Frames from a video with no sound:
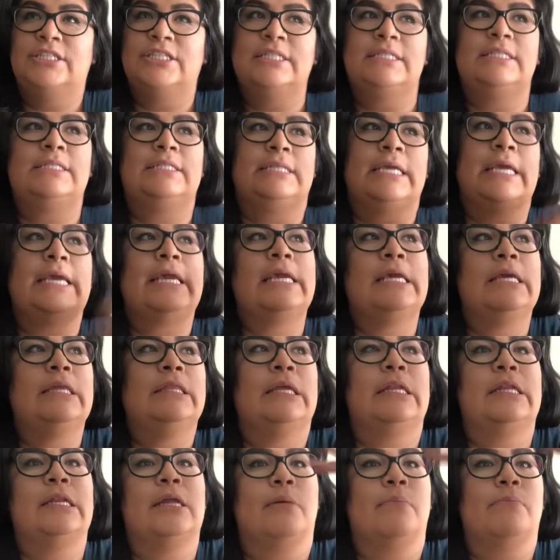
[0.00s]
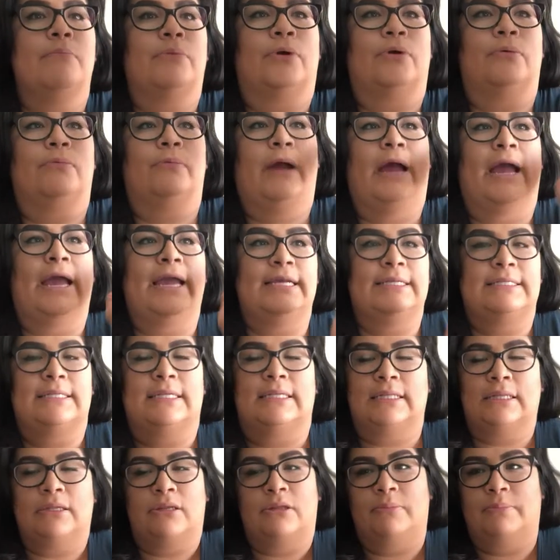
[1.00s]
just seeing the number rise
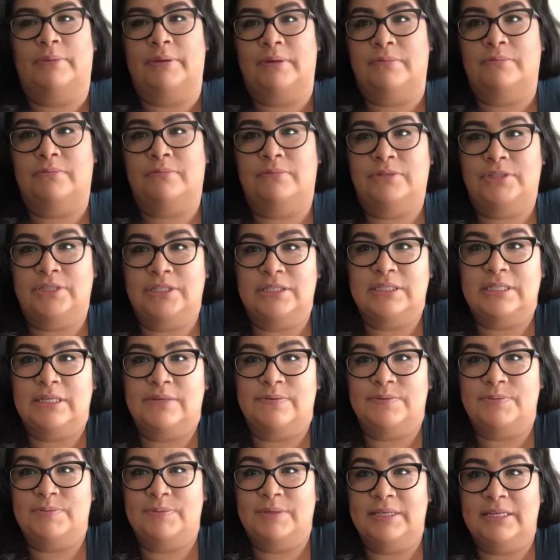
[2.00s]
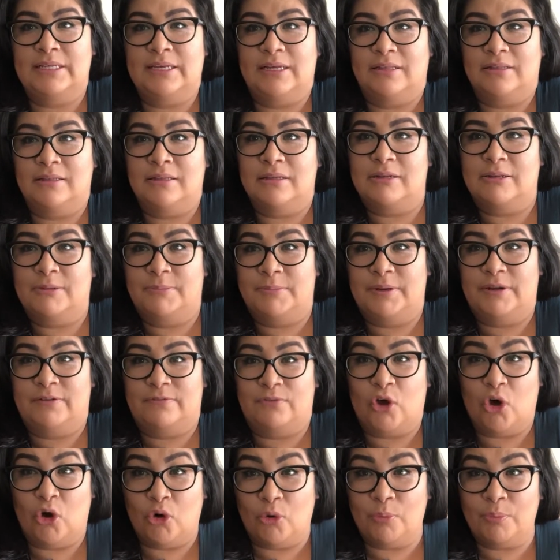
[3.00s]
a little bit just gives me a little bit
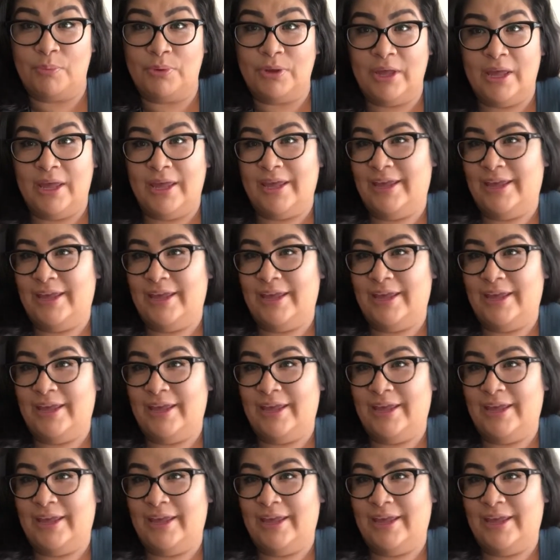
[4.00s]
of hope